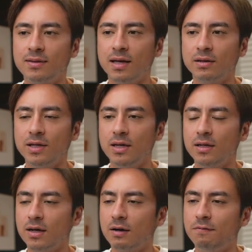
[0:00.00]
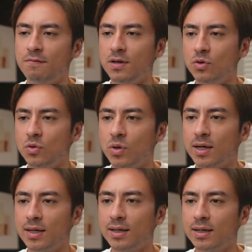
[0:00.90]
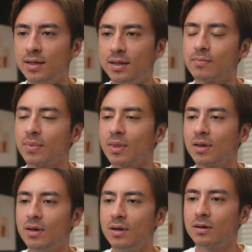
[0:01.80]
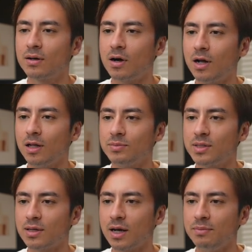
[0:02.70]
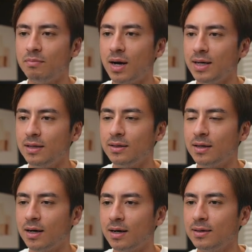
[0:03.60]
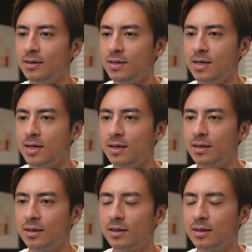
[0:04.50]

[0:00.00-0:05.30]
delete a few columns that I might not need.